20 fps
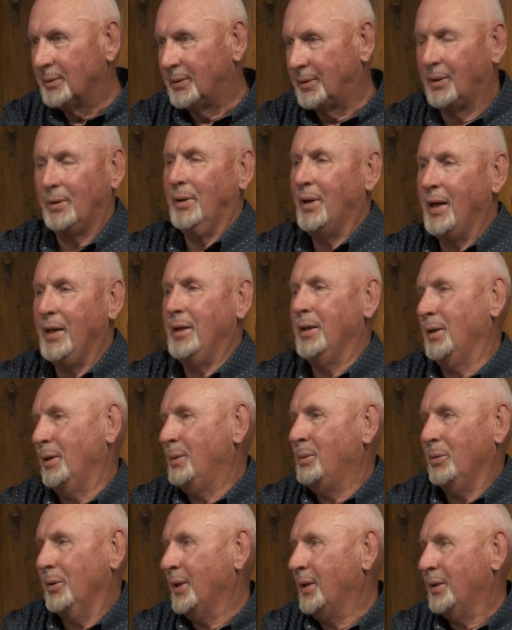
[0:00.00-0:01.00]
delighted
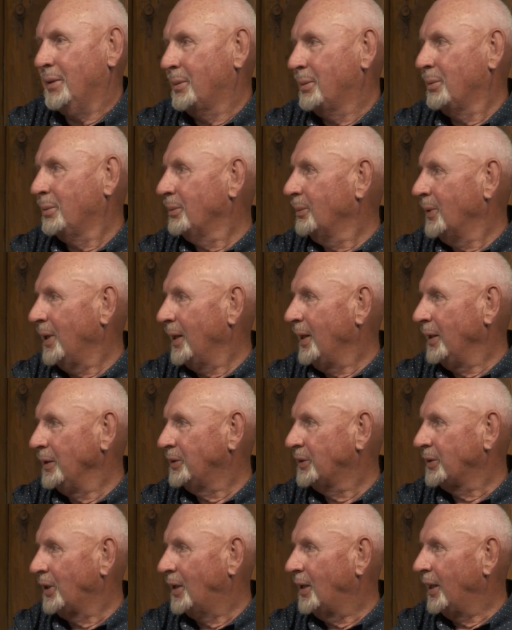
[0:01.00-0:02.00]
with what I
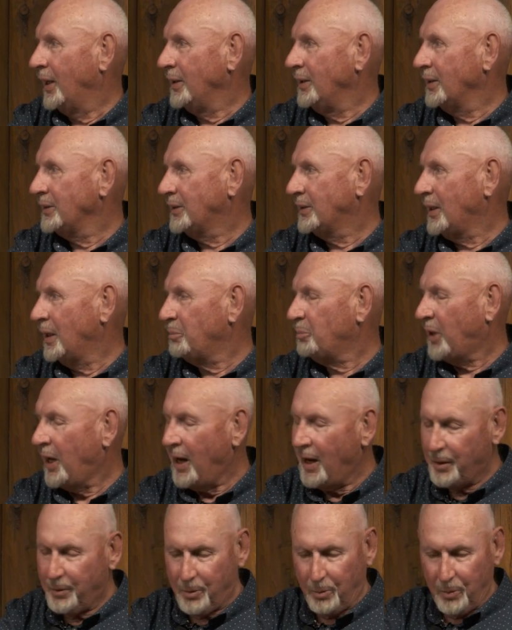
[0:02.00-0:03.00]
saw. I just said,
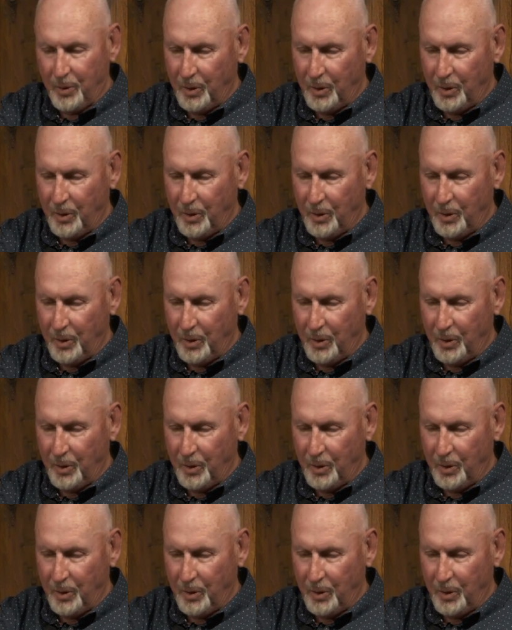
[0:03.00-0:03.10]
Catharine